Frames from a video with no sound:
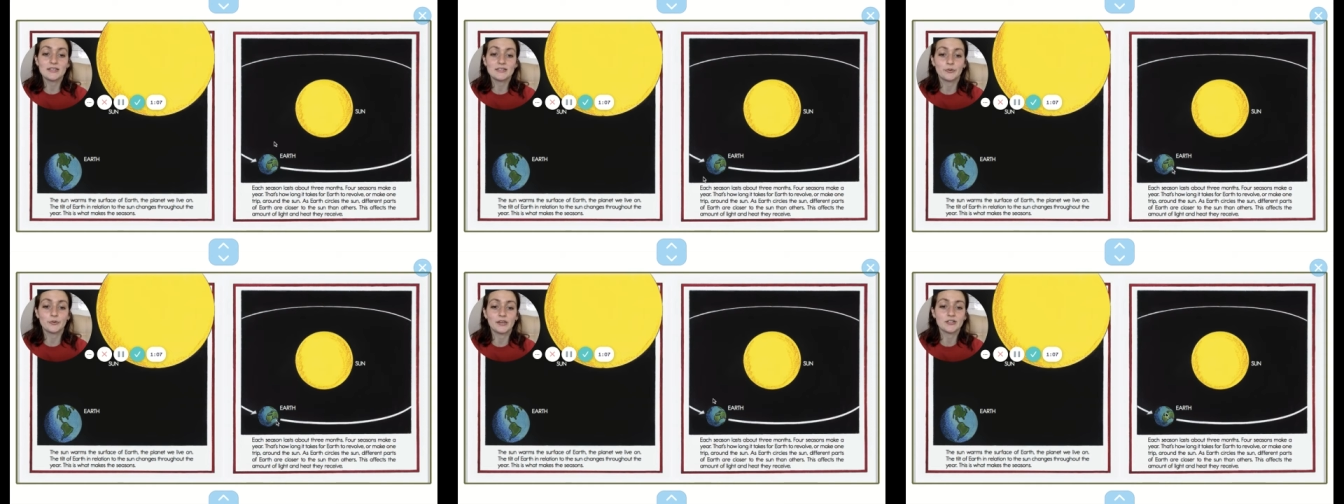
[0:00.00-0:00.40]

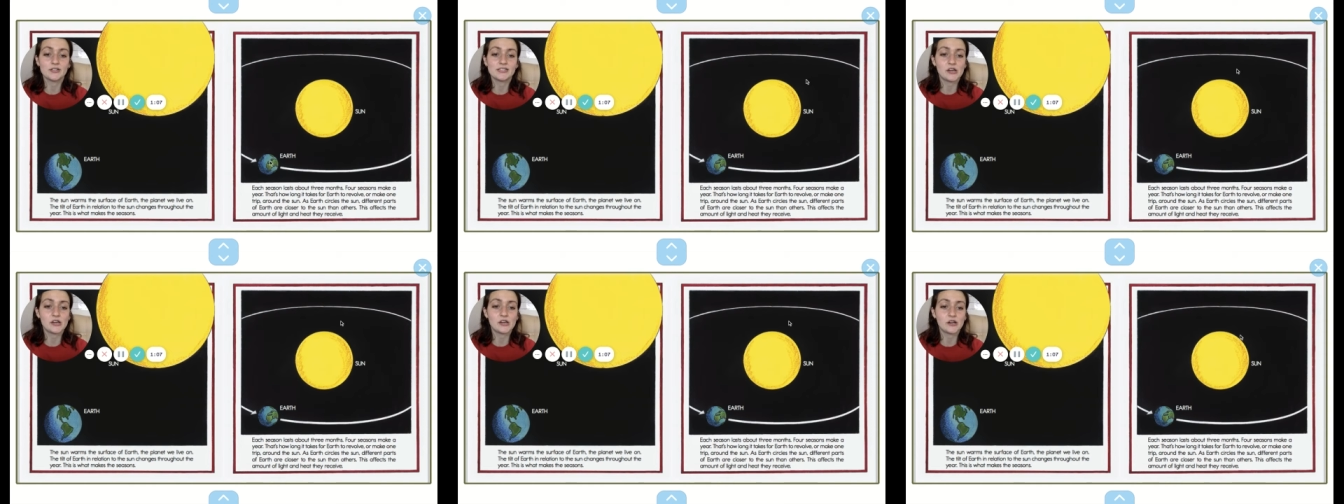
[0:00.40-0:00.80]
Okay, so
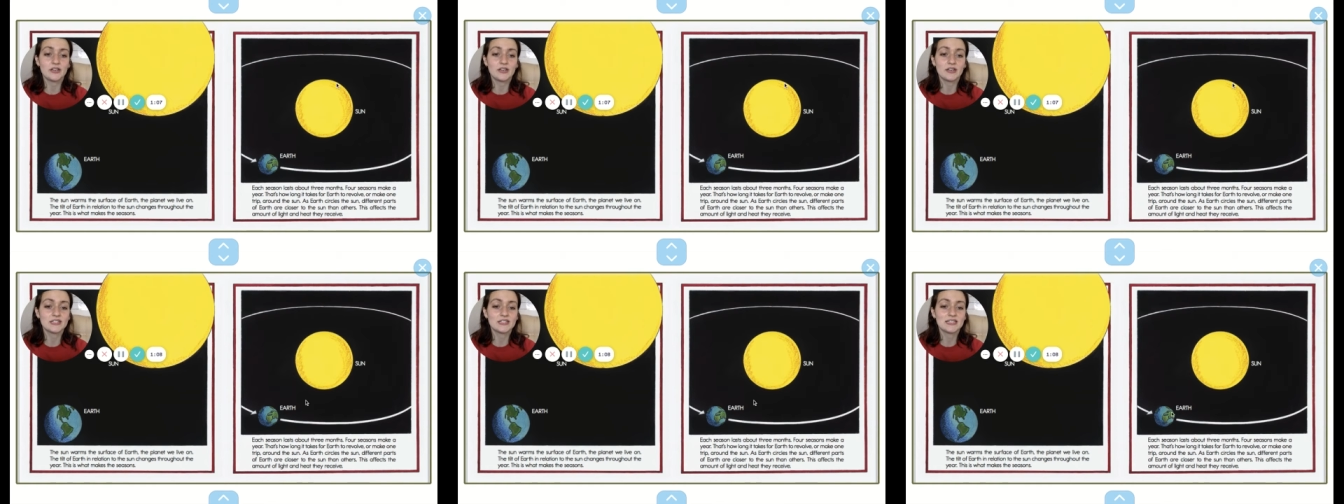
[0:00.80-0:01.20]
here's the Earth
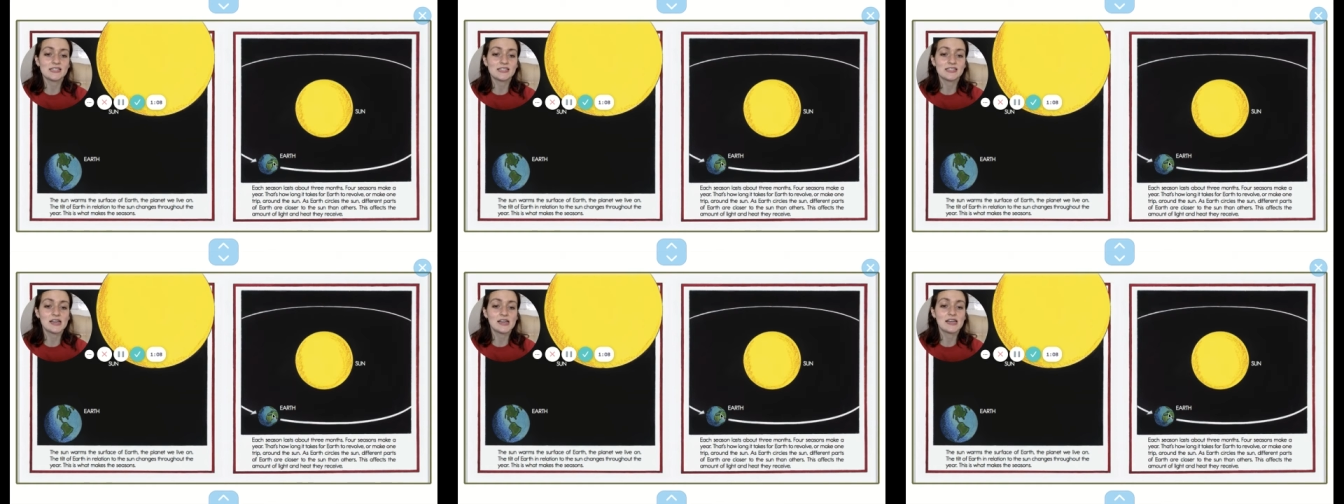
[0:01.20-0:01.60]
and here's
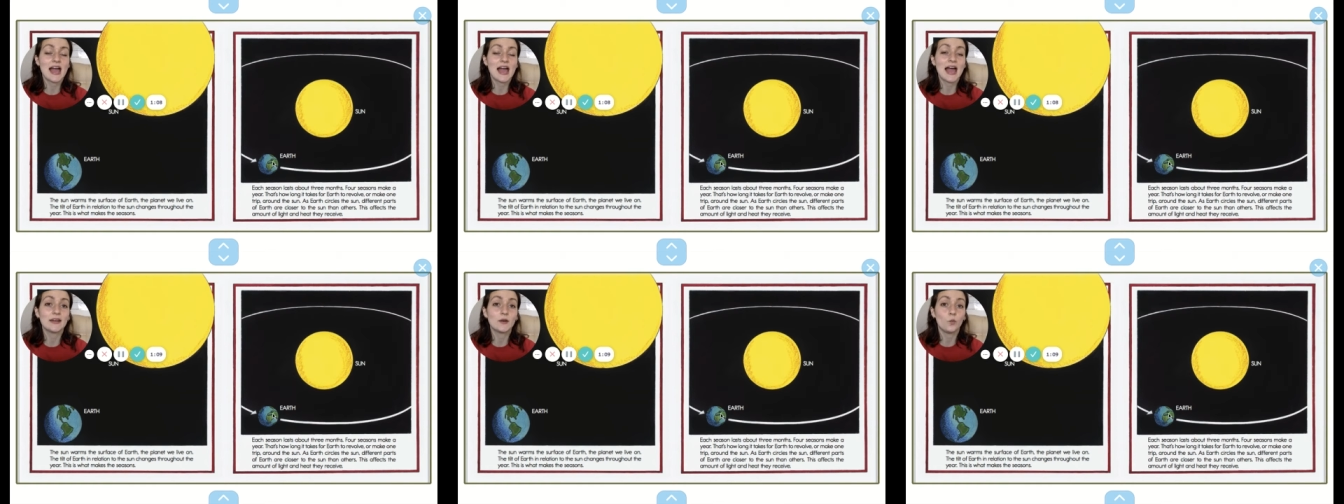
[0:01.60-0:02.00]
the
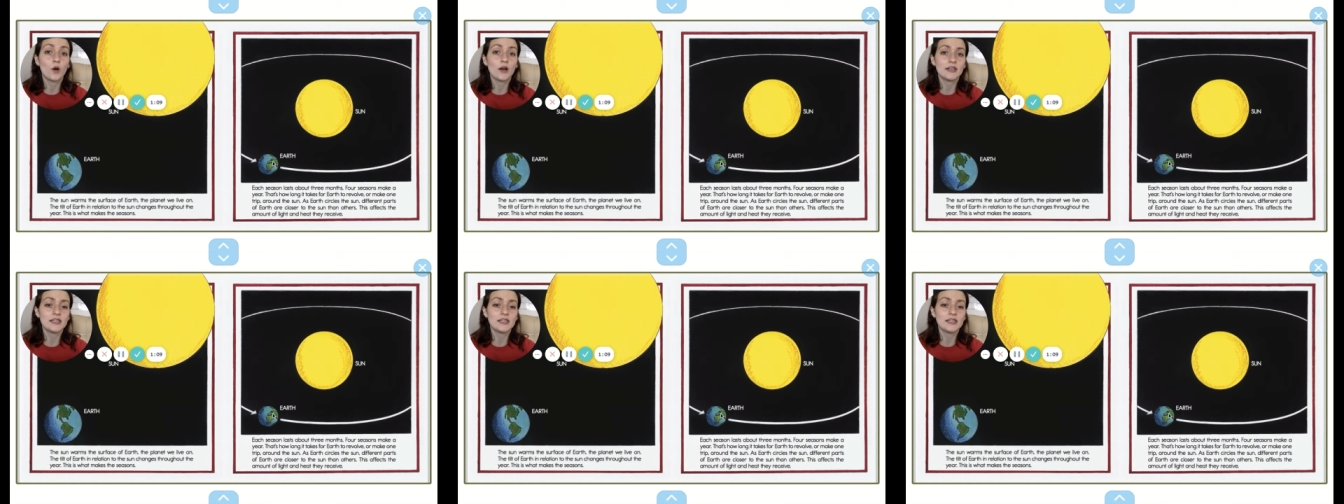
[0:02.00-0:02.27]
sun, and